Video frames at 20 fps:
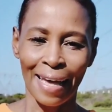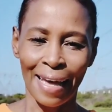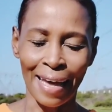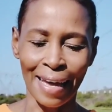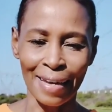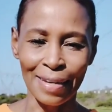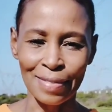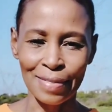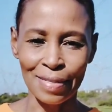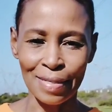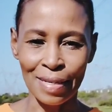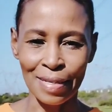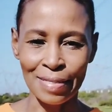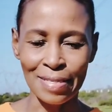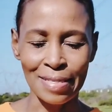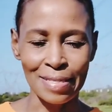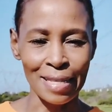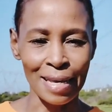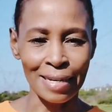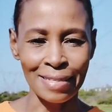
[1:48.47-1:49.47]
and
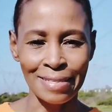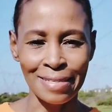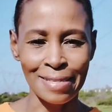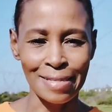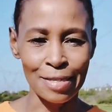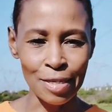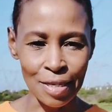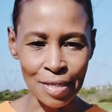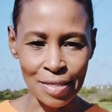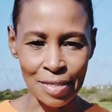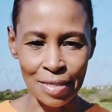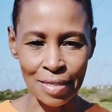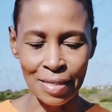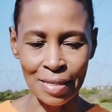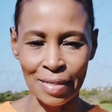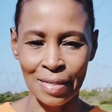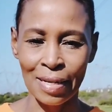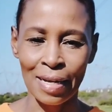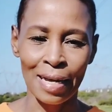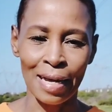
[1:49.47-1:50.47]
that is
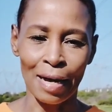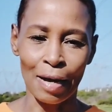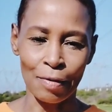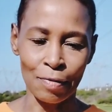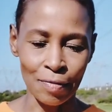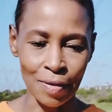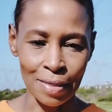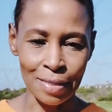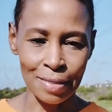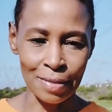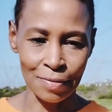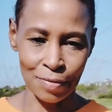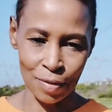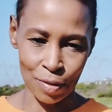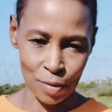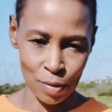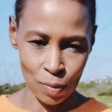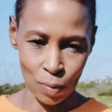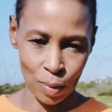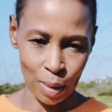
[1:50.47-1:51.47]
seasonal affective
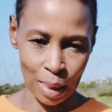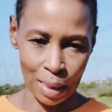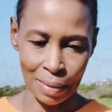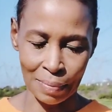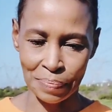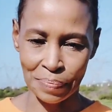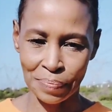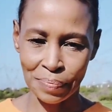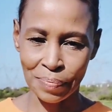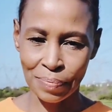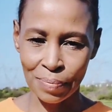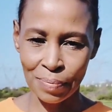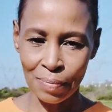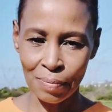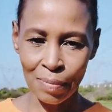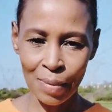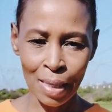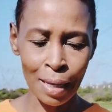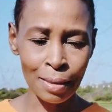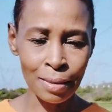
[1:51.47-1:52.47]
disorder,
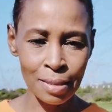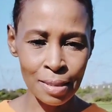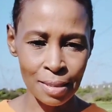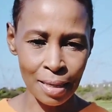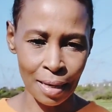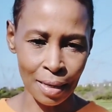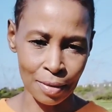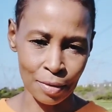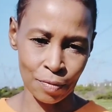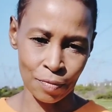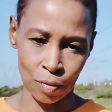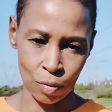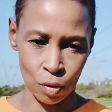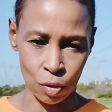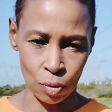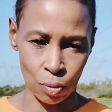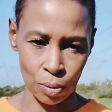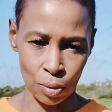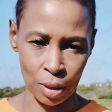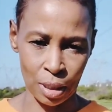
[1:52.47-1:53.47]
and SAD for
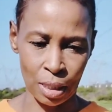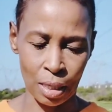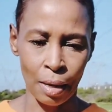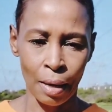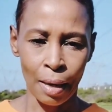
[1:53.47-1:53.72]
short.